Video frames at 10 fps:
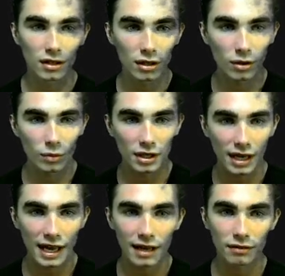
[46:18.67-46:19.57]
we
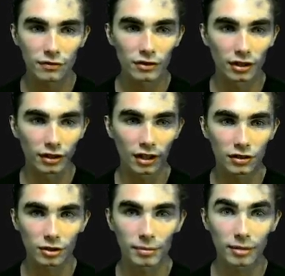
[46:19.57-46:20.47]
have a Nostr
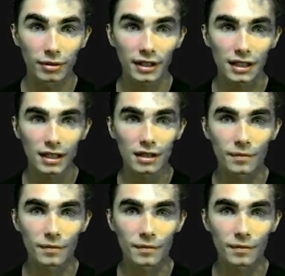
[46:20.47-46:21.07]
public key.